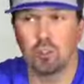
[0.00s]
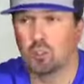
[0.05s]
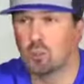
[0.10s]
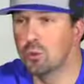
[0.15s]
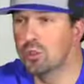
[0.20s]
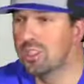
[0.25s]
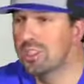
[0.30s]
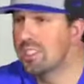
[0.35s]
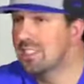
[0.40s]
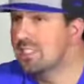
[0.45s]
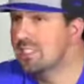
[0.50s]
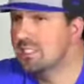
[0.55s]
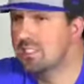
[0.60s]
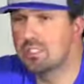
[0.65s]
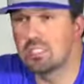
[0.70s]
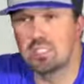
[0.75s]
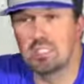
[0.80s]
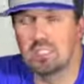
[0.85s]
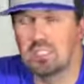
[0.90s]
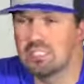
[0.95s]
In August,
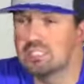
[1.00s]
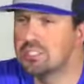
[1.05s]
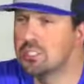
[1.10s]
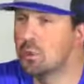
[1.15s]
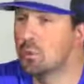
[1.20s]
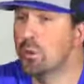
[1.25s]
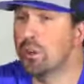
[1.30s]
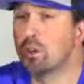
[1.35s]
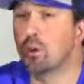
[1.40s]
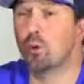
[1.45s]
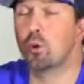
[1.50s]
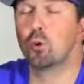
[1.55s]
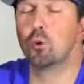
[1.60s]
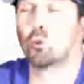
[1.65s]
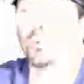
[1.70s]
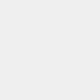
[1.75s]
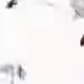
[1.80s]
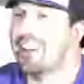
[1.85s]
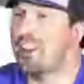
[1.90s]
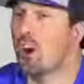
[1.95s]

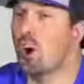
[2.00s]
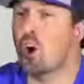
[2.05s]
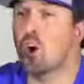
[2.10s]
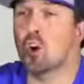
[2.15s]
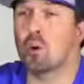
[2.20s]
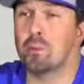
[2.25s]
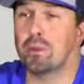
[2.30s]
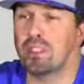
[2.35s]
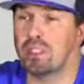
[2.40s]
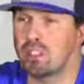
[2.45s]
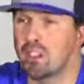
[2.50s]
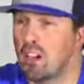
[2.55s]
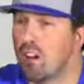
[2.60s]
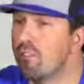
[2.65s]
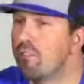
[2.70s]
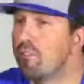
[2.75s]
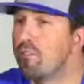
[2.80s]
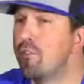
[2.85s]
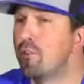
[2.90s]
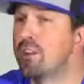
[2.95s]
Life Path
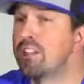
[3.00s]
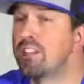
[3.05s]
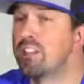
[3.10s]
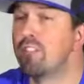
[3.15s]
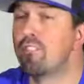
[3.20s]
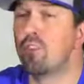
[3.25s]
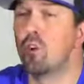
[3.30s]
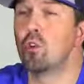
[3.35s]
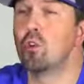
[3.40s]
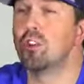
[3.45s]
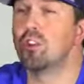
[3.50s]
Church hosted